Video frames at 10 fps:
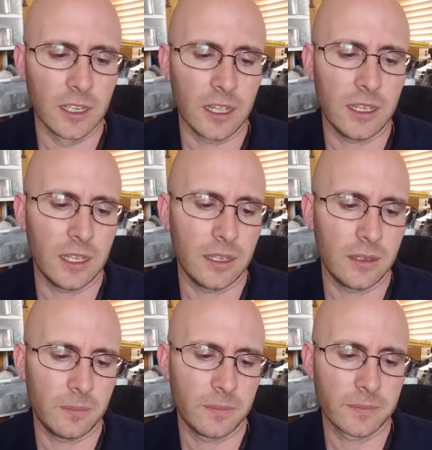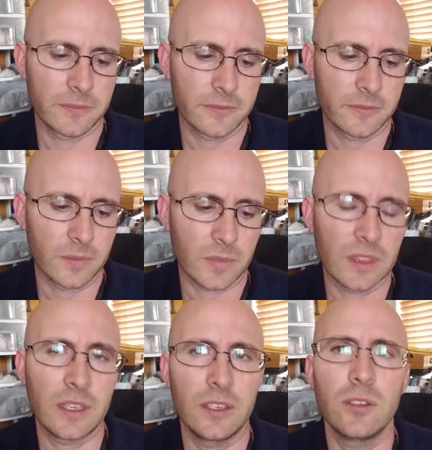
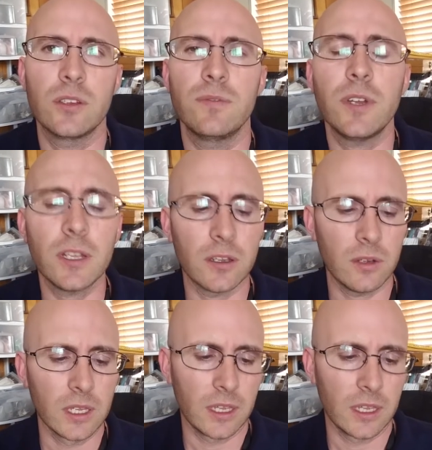that you can follow,